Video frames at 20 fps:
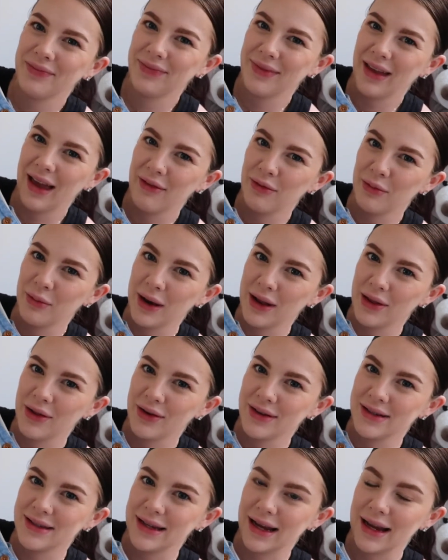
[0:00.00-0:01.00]
Having one of
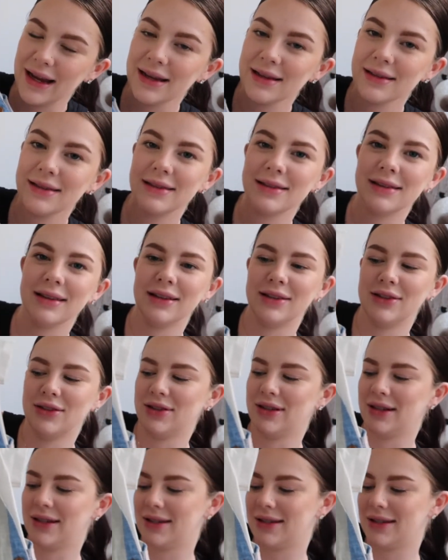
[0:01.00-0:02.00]
those days, it's
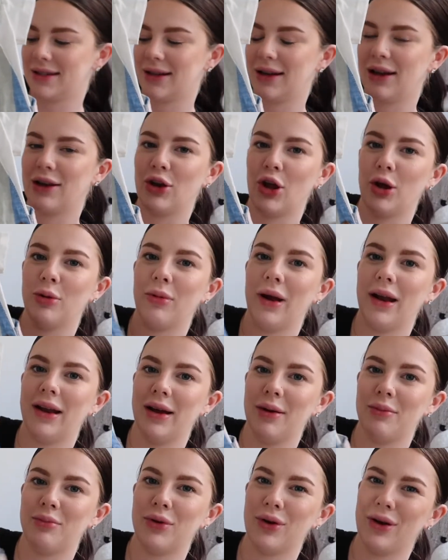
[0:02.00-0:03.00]
just a
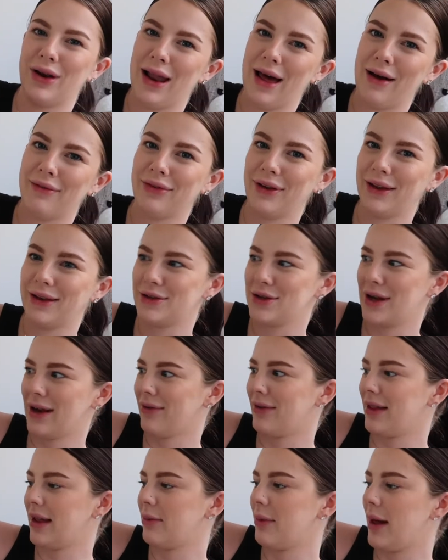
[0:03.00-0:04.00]
no-brainer. Put an outfit, don't
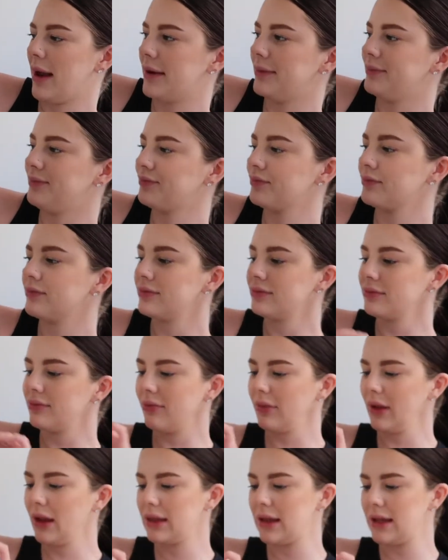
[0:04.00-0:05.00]
have to think about it.
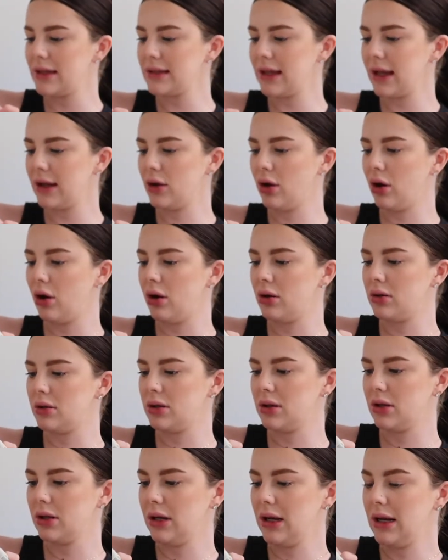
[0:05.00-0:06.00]
This I got,
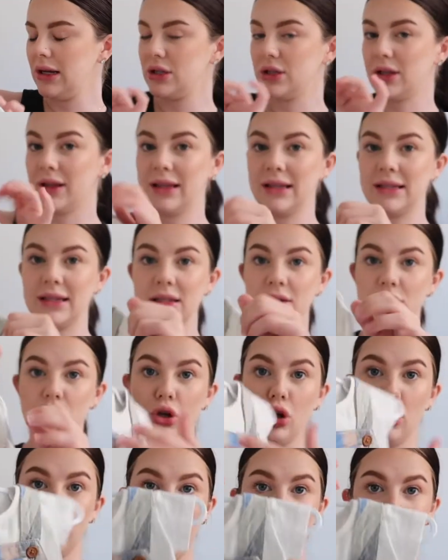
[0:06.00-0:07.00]
so this is
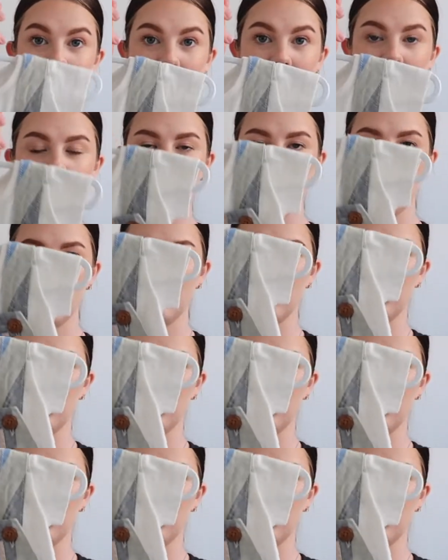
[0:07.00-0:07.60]
new baby.